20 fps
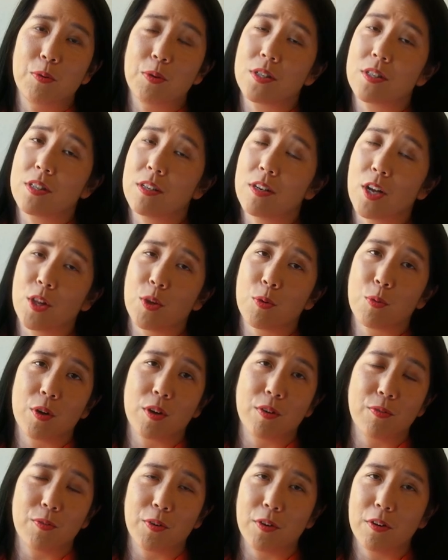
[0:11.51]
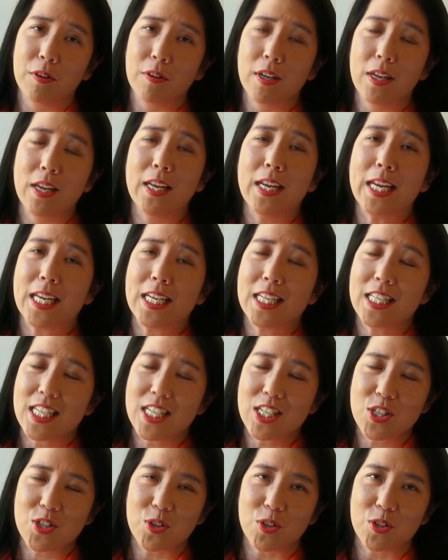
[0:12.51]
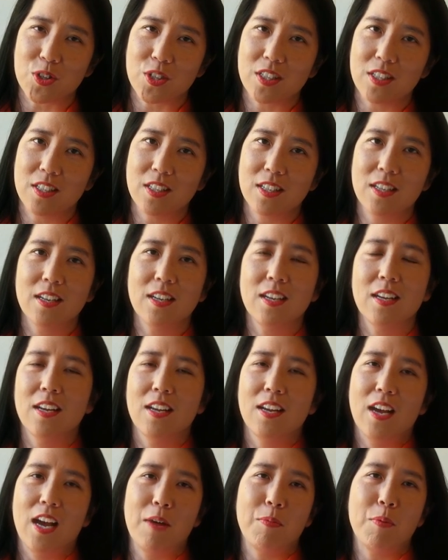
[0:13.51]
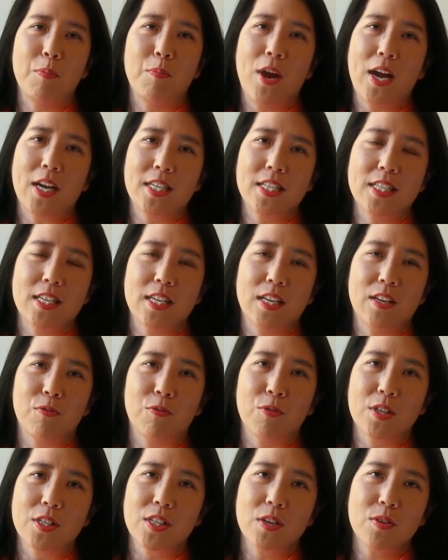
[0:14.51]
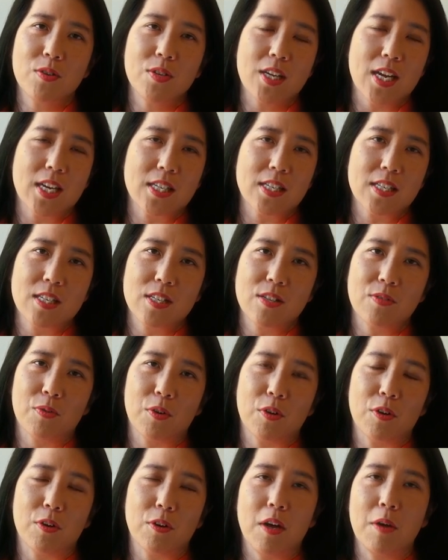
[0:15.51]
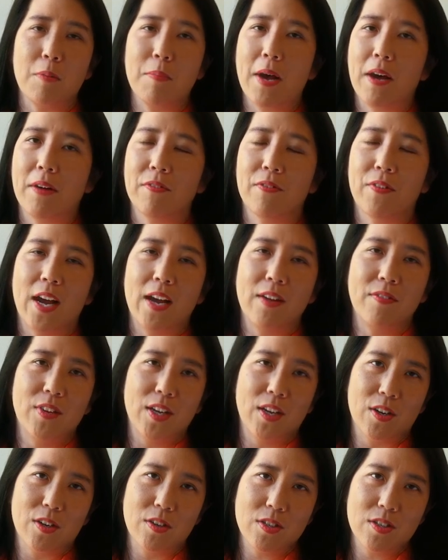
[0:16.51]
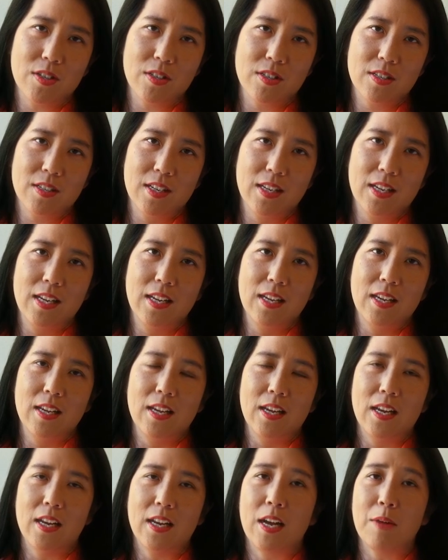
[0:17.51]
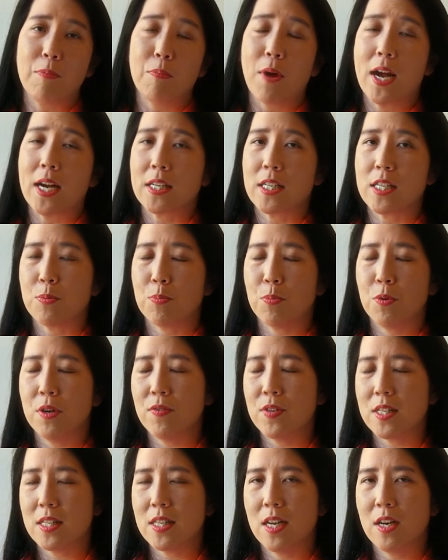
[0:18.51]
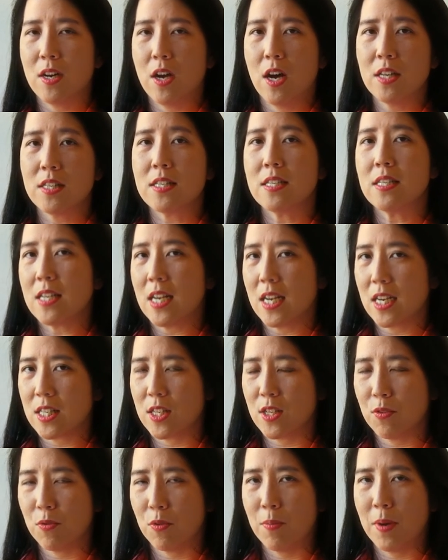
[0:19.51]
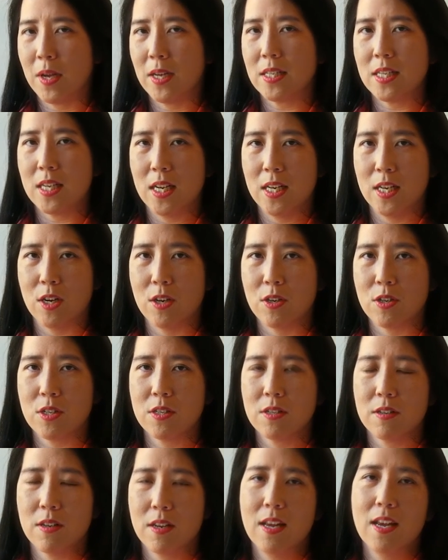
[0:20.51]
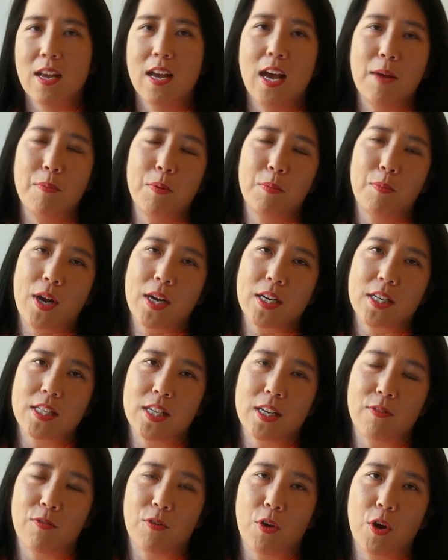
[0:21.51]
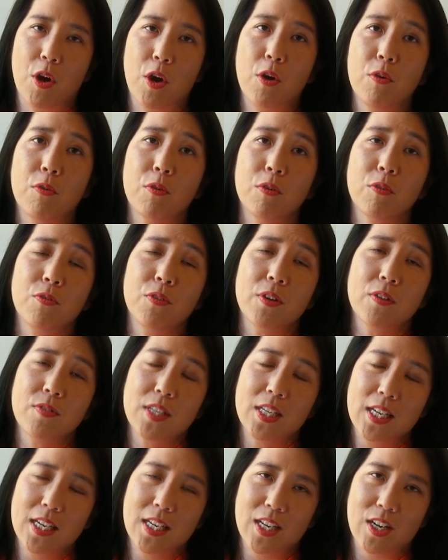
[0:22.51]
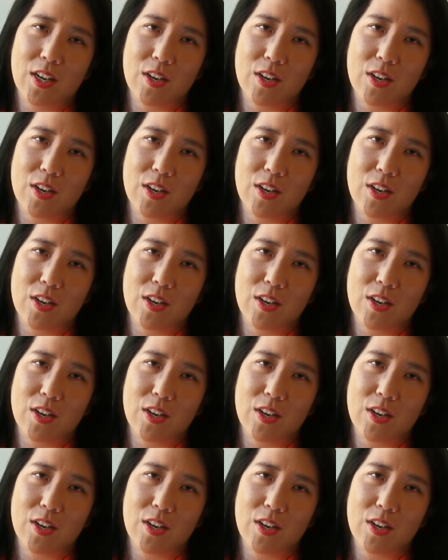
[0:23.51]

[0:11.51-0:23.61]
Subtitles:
which is another word for an ENT surgeon. I've been practicing in Frisco, Texas for about 5 years, and I practiced previously in Austin, Texas for about 10 years. I've been practicing for over 15